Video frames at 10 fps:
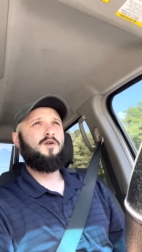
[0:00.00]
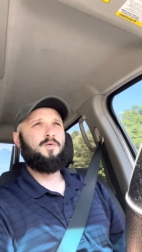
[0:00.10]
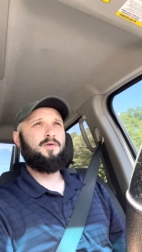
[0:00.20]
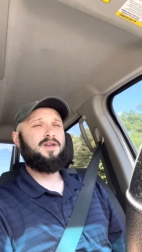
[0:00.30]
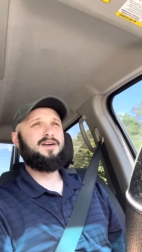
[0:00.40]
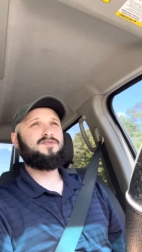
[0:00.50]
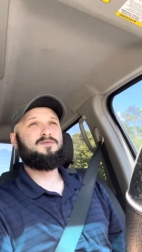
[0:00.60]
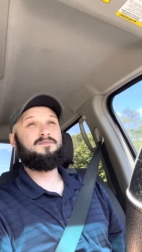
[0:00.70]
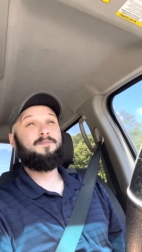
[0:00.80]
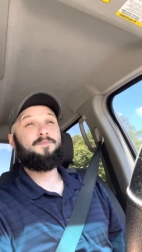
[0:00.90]
We would have
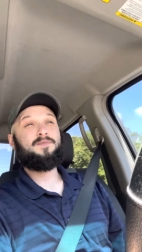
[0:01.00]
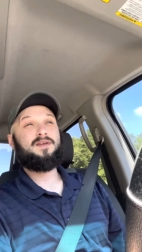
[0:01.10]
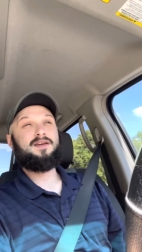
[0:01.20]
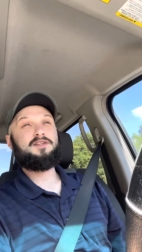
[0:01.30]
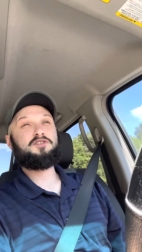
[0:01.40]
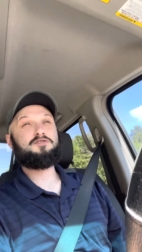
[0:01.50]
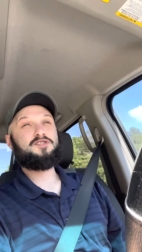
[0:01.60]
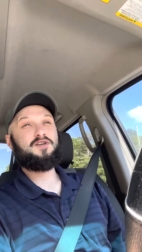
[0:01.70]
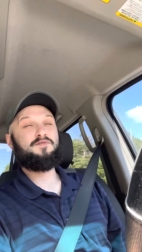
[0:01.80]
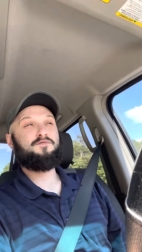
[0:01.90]
some
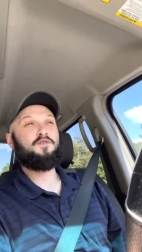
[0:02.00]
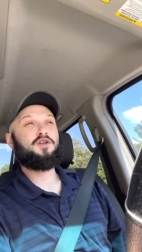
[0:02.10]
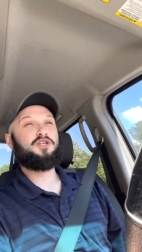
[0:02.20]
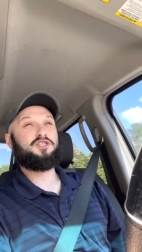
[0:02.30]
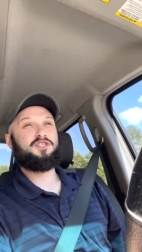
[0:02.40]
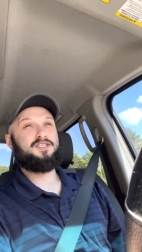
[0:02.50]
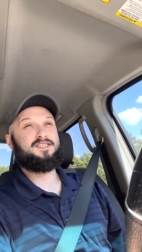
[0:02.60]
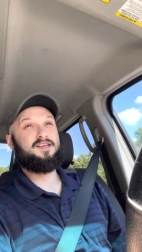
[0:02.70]
interesting footage to say